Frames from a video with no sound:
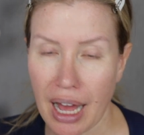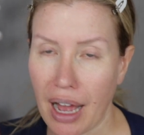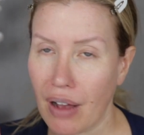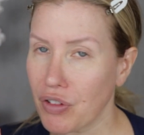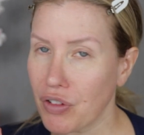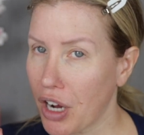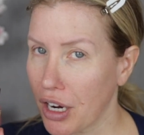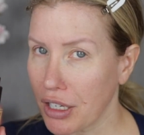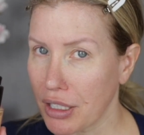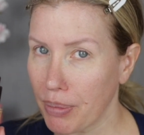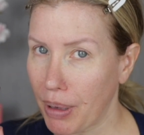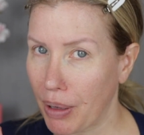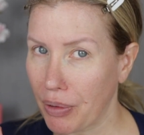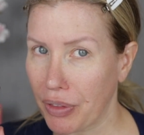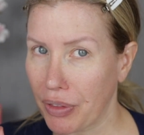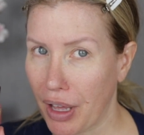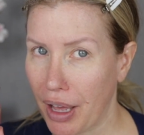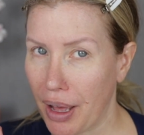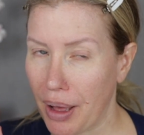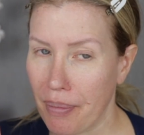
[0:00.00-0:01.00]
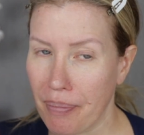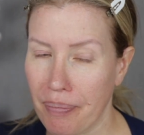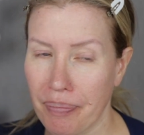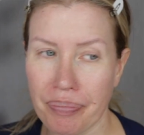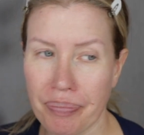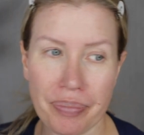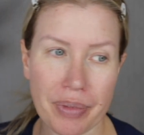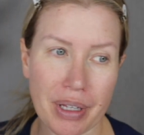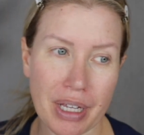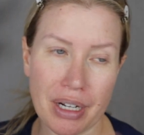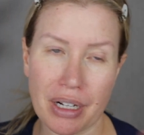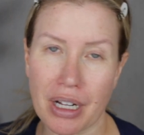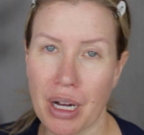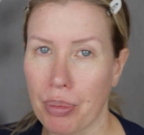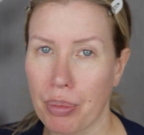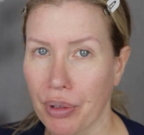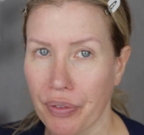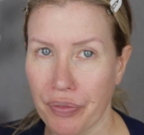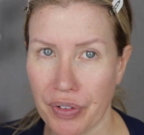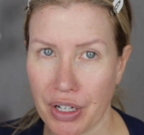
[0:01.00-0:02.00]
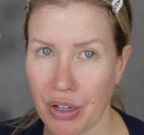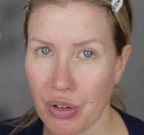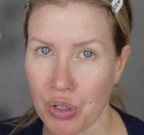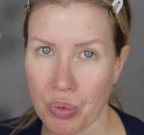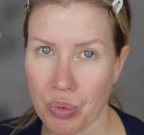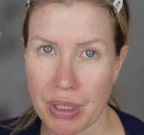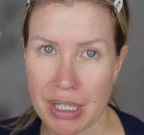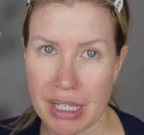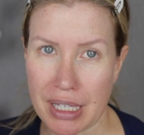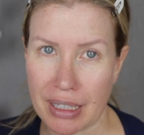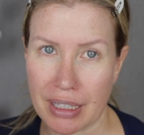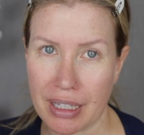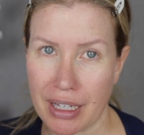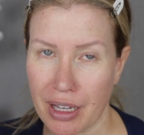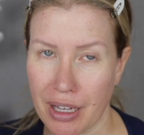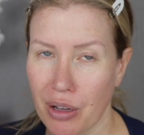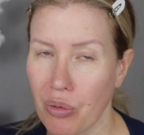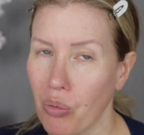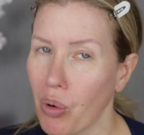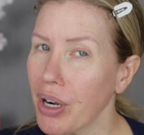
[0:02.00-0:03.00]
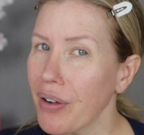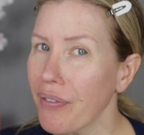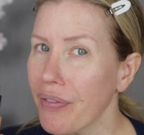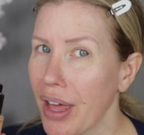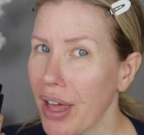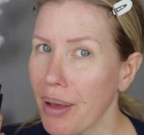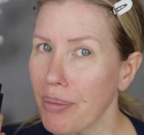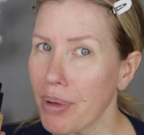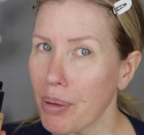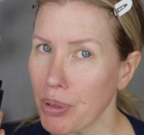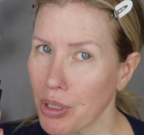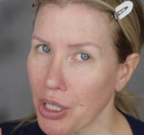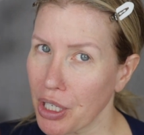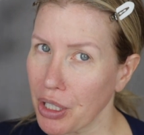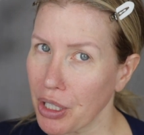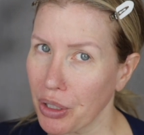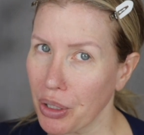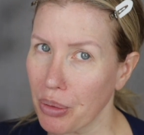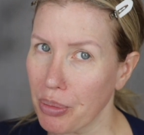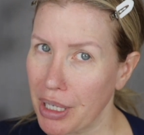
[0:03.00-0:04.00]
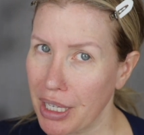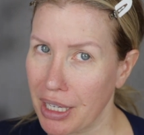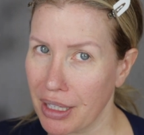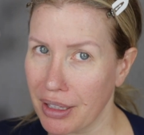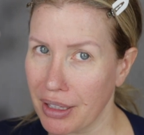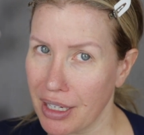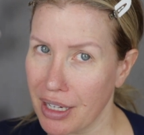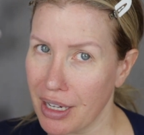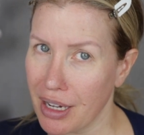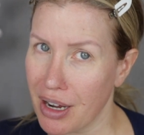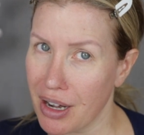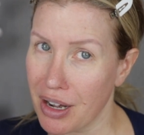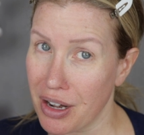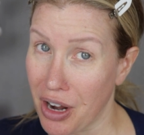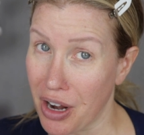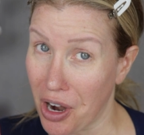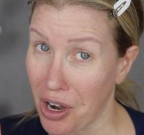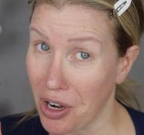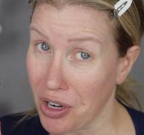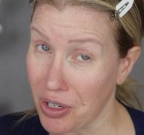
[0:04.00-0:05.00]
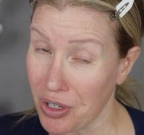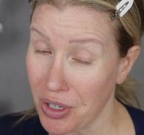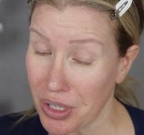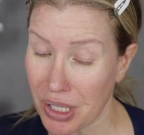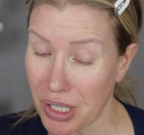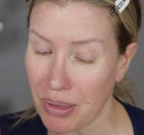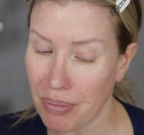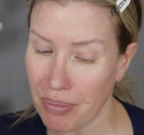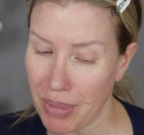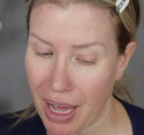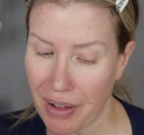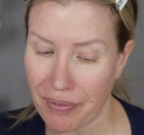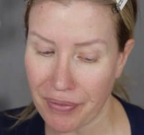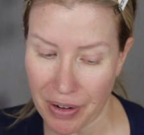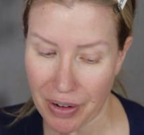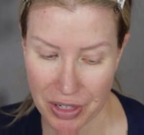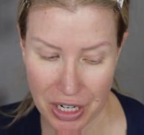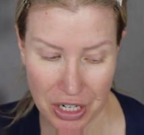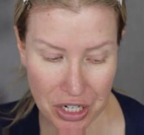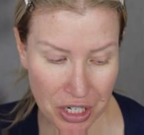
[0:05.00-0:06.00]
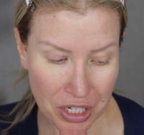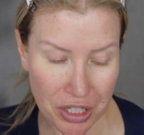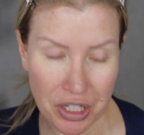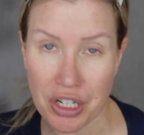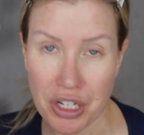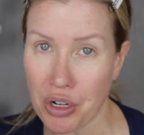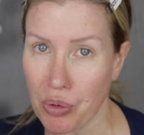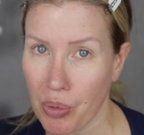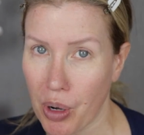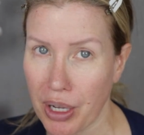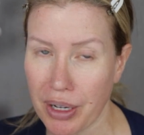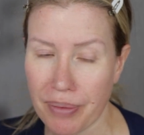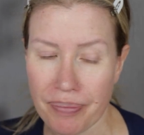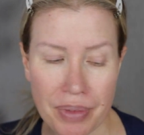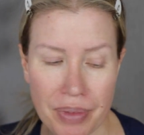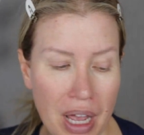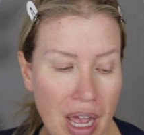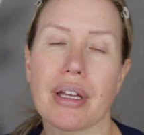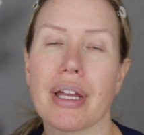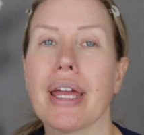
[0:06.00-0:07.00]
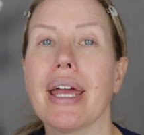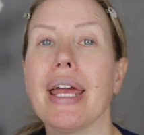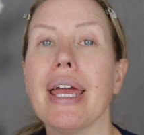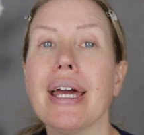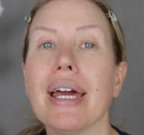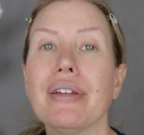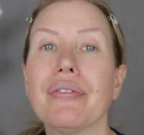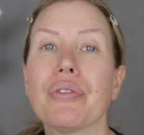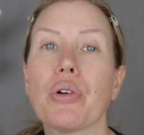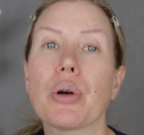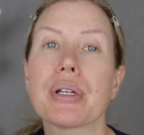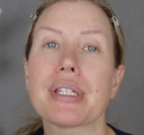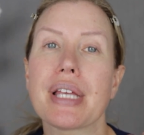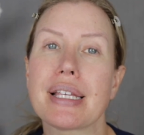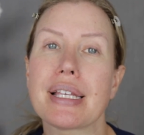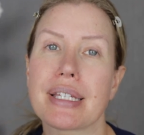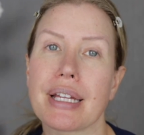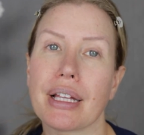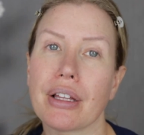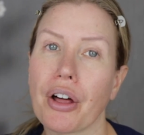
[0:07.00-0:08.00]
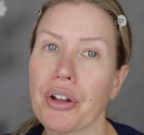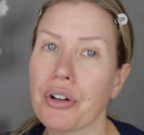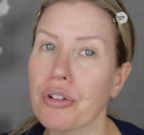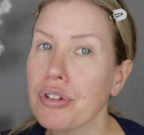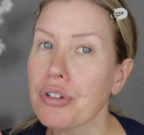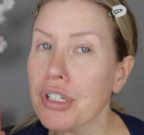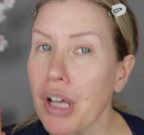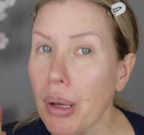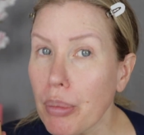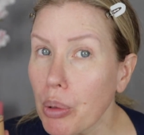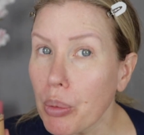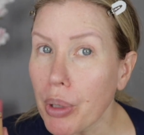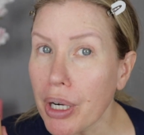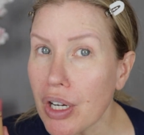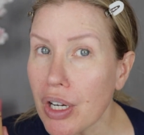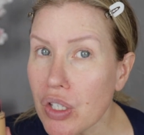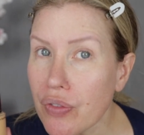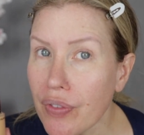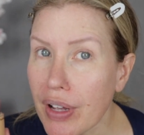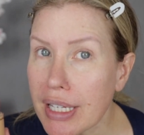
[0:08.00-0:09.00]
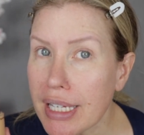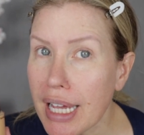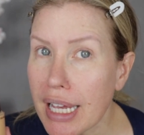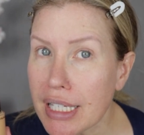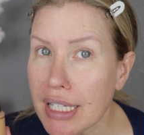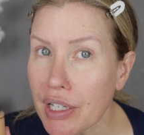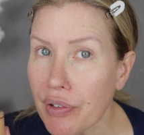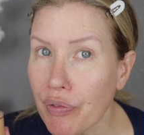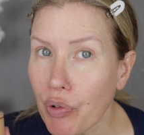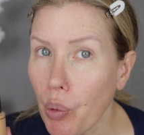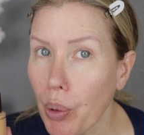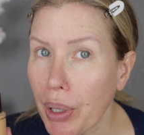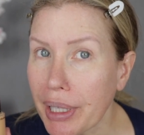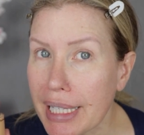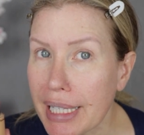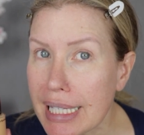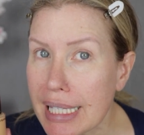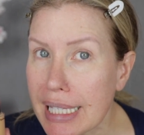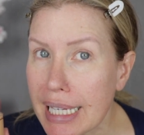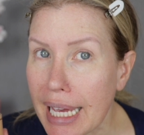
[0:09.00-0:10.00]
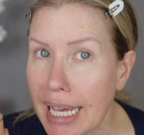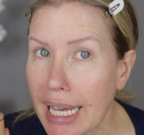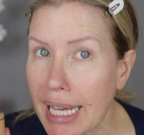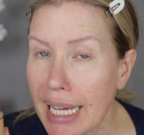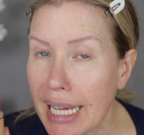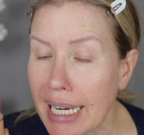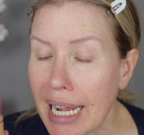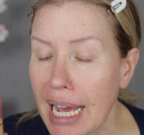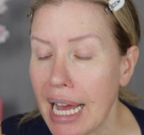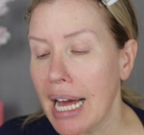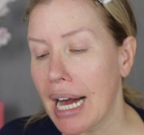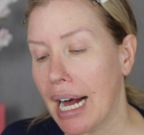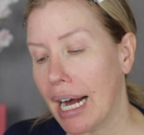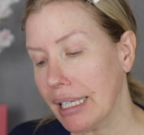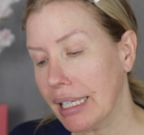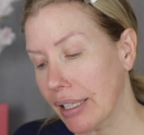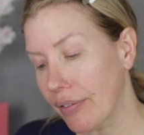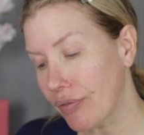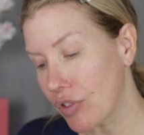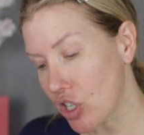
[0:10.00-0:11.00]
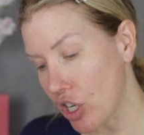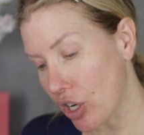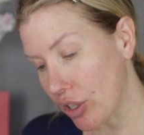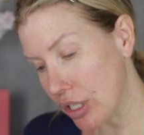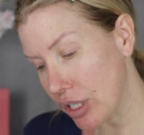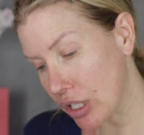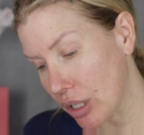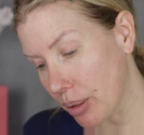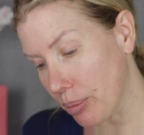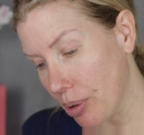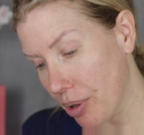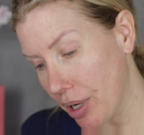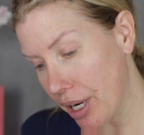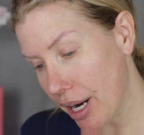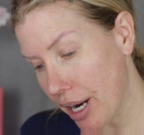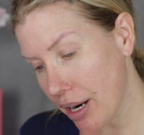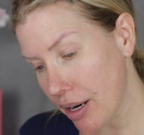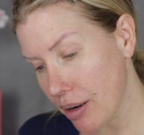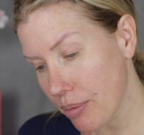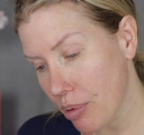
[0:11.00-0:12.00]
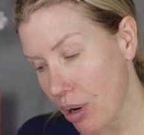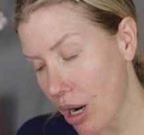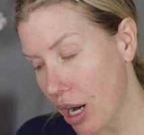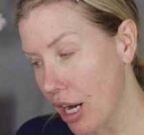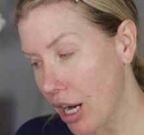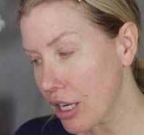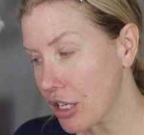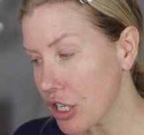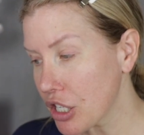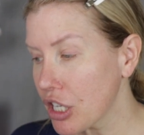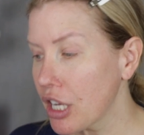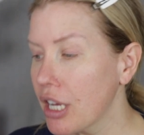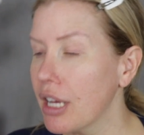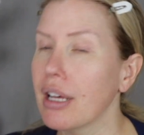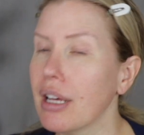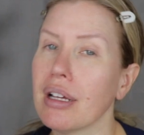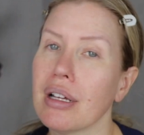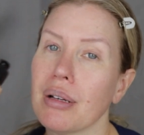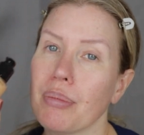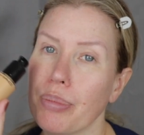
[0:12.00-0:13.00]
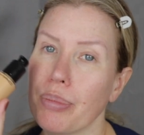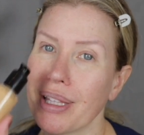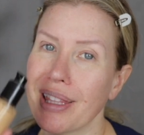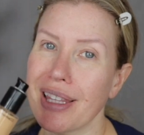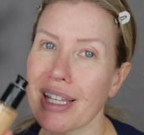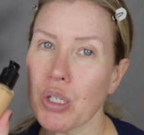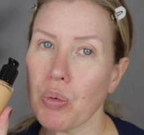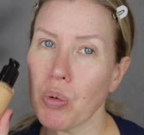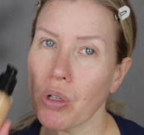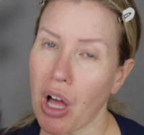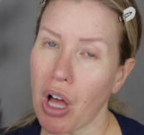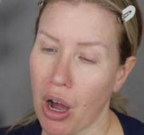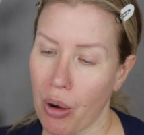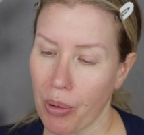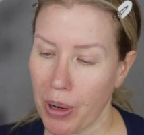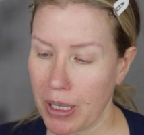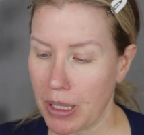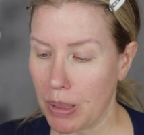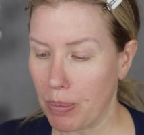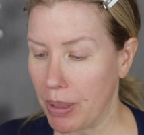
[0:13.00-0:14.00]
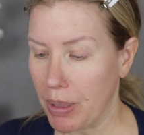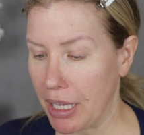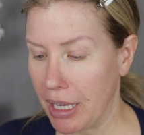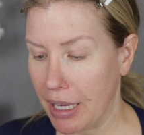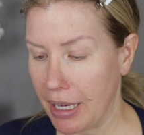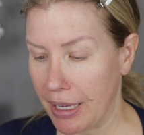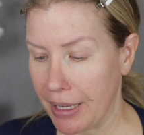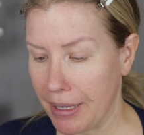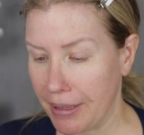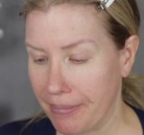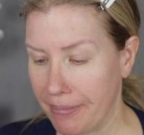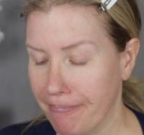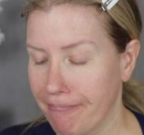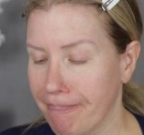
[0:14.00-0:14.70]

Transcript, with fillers: I've talked about them in a couple of videos recently, one of them in particular being the NARS matte foundation, the new one. And of course, Estee Lauder Double Wear is fantastic for oily skin. I love the Charlotte Tilbury Airbrush, but this will always be